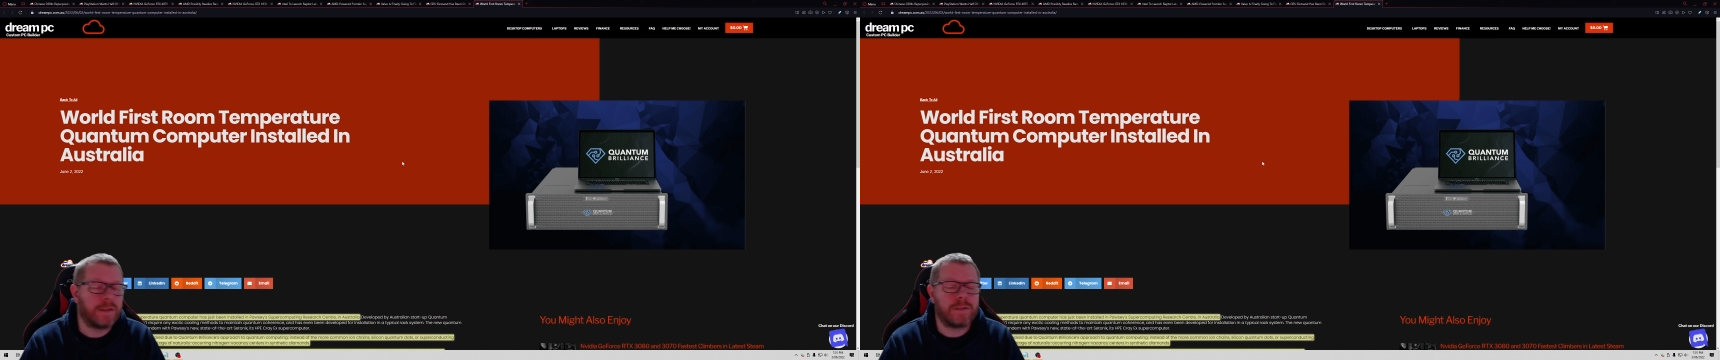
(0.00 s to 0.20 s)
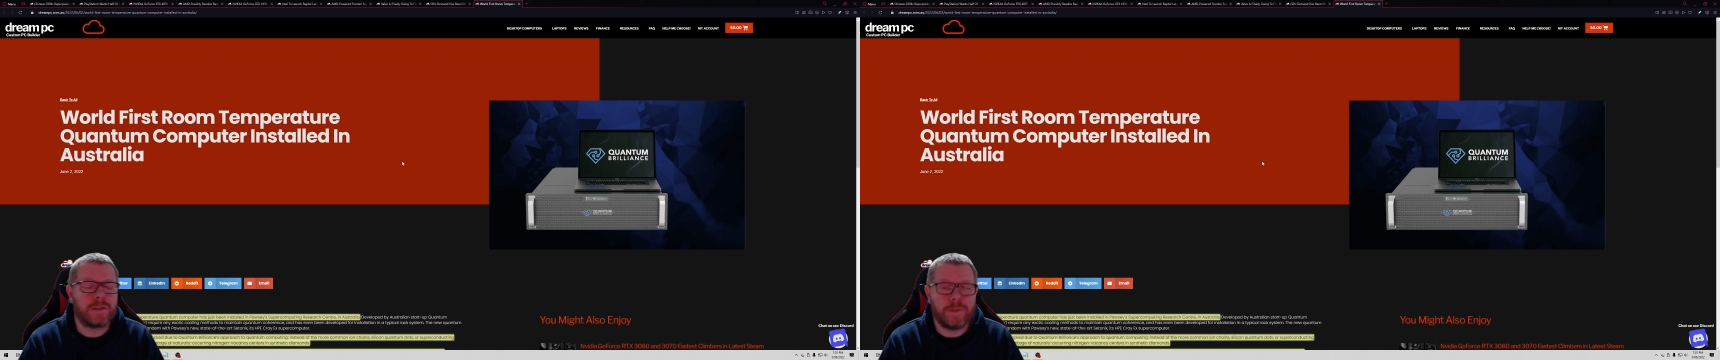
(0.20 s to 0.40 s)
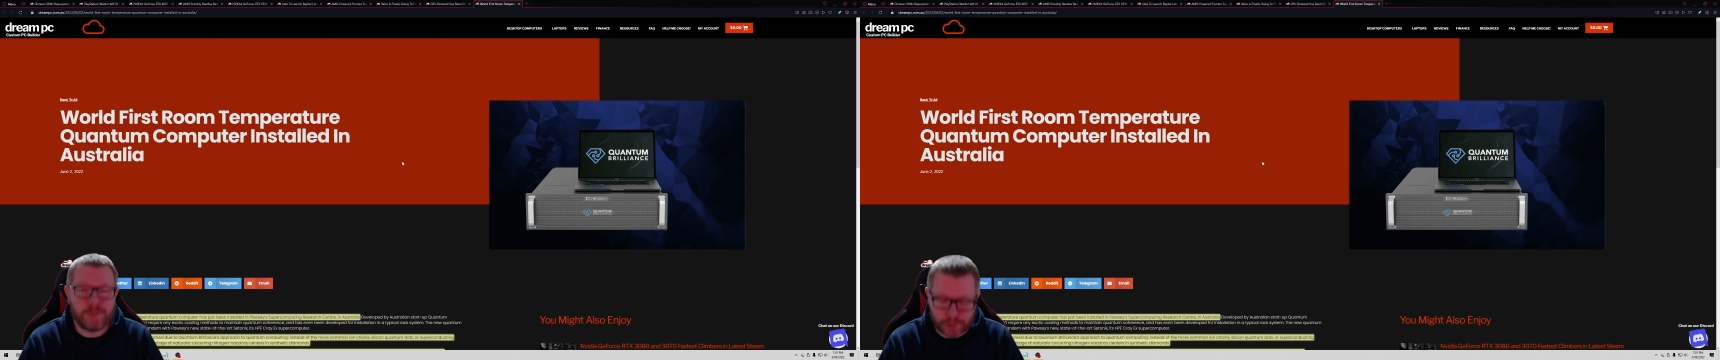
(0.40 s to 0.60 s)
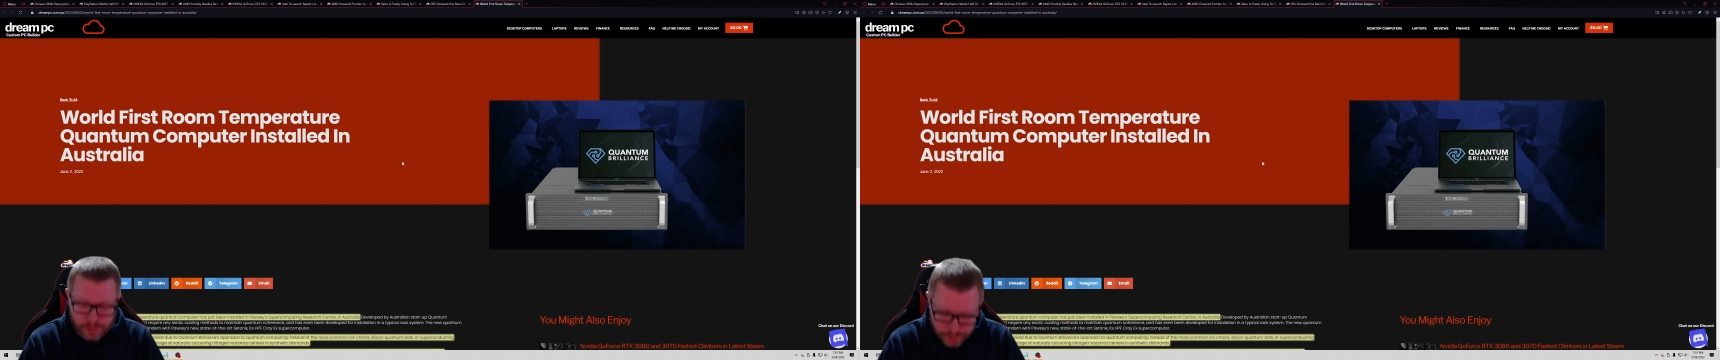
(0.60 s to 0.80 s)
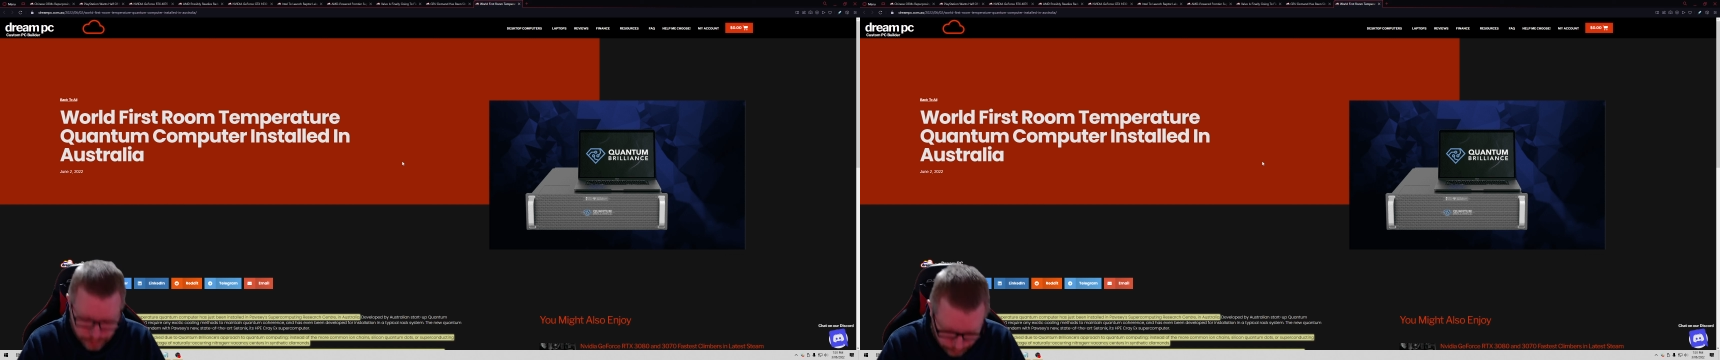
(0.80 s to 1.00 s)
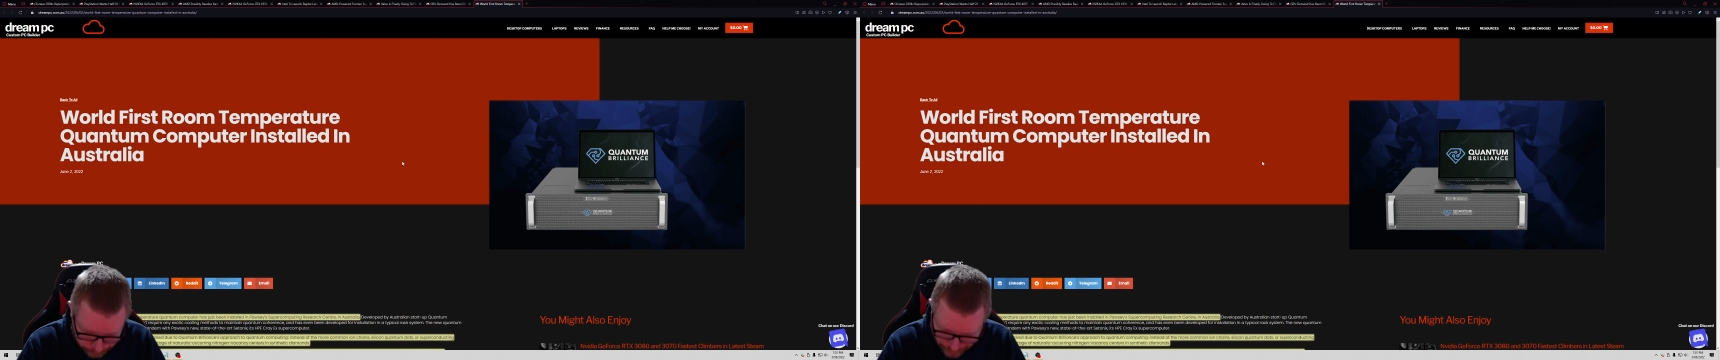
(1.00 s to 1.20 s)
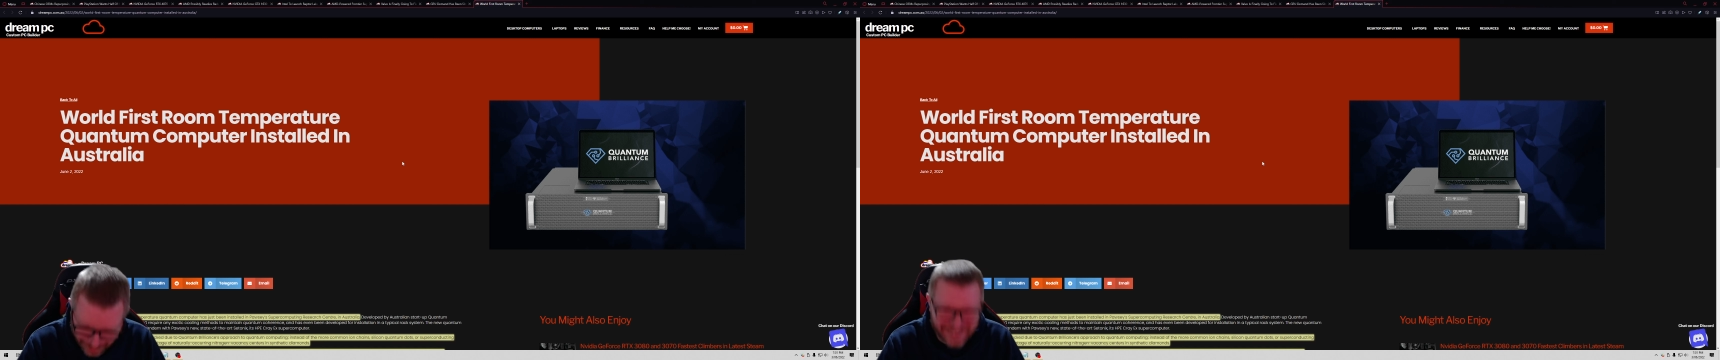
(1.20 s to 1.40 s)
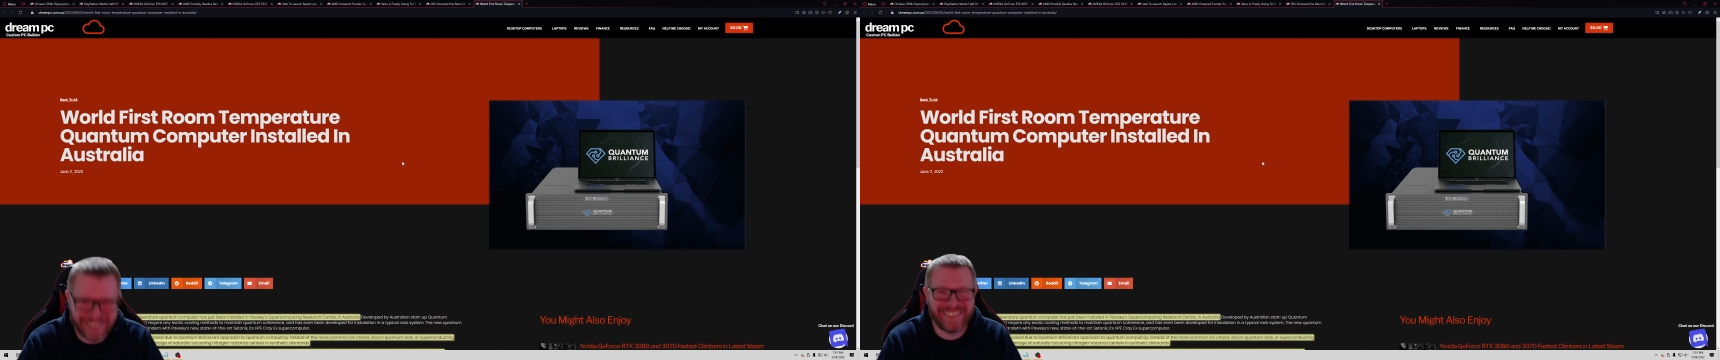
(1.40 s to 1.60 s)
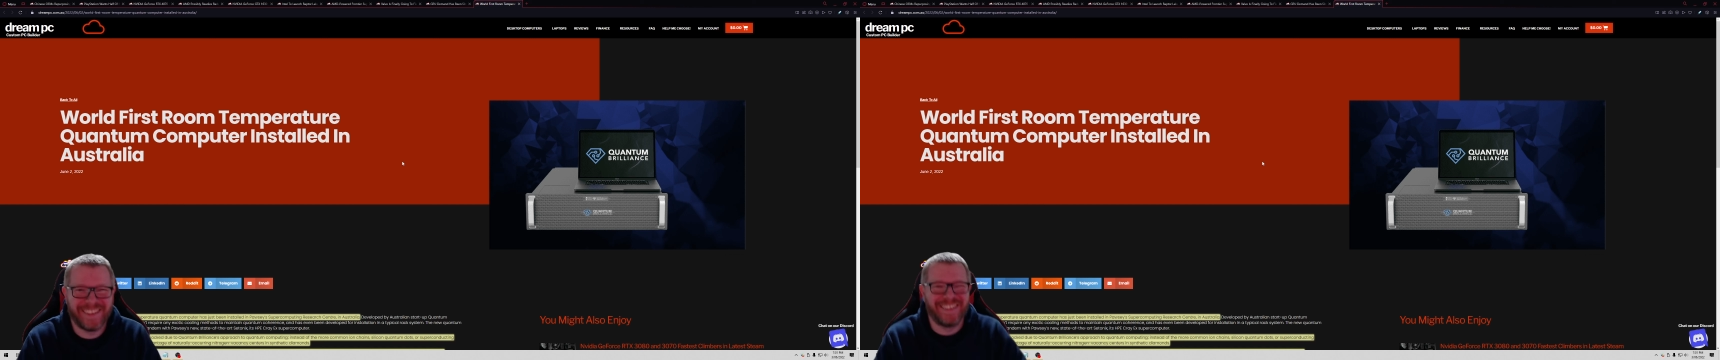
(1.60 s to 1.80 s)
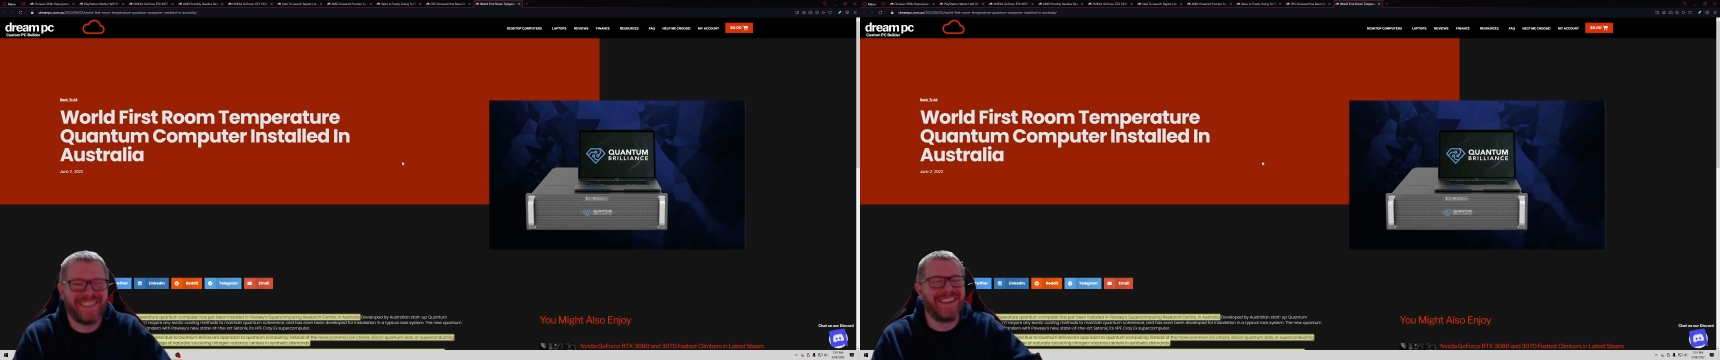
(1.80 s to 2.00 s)
Team Fortress 2.
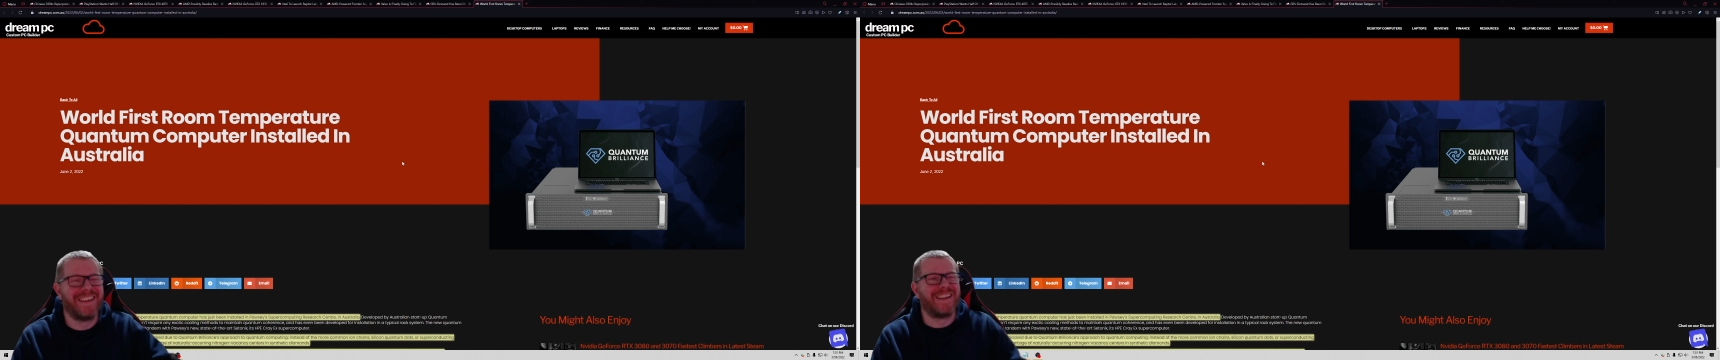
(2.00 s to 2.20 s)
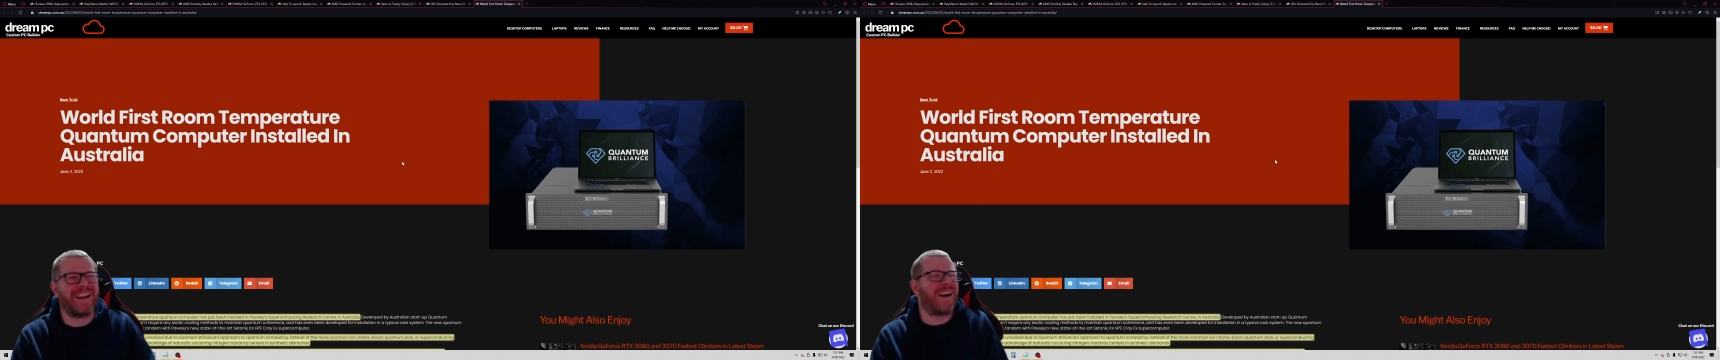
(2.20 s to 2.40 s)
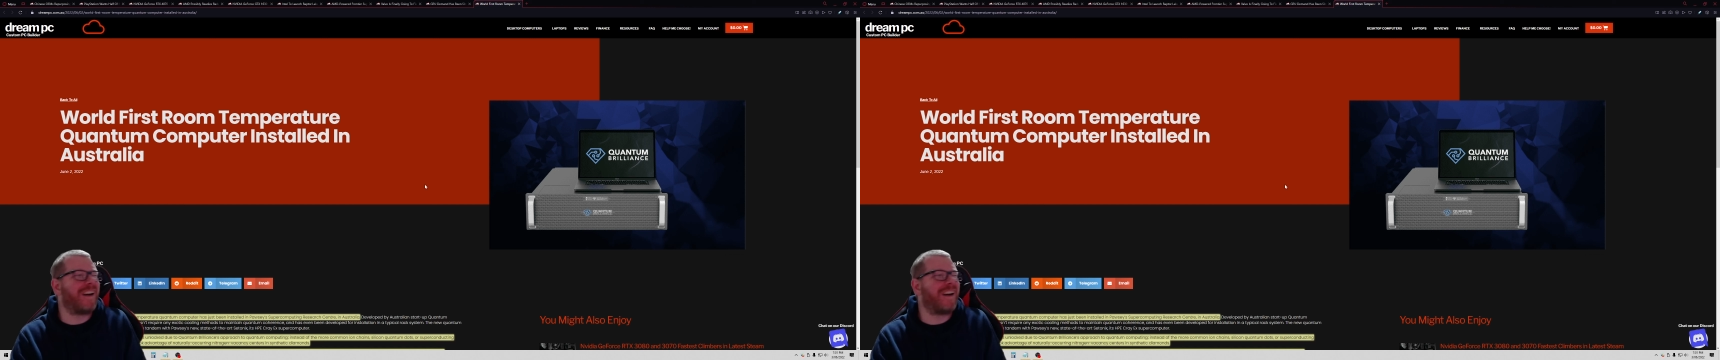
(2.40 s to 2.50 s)
All